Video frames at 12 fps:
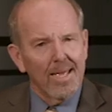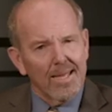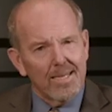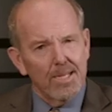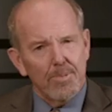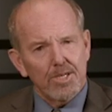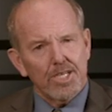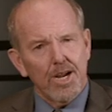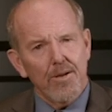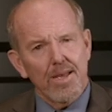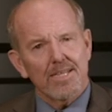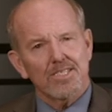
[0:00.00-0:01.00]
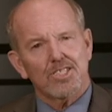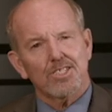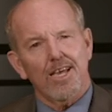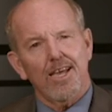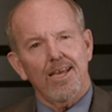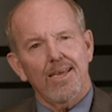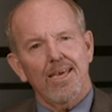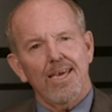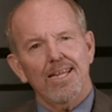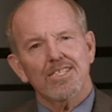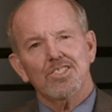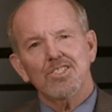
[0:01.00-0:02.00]
Libertarians say
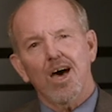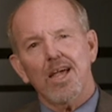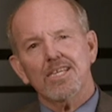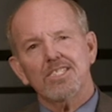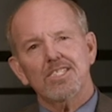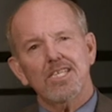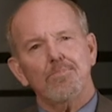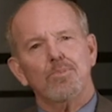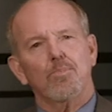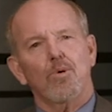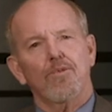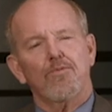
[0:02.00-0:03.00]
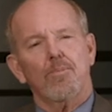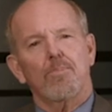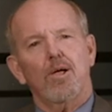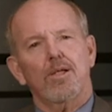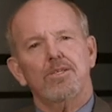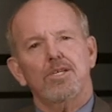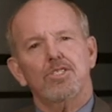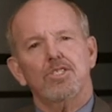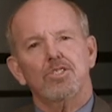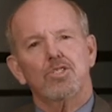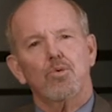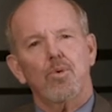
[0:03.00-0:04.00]
it is not acceptable for
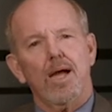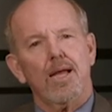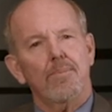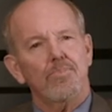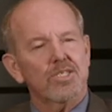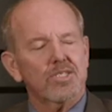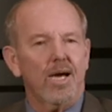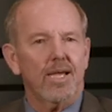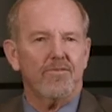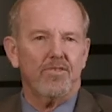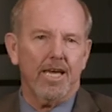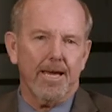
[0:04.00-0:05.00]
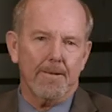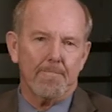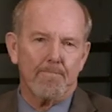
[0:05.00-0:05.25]
politicians to rack up this kind of debt.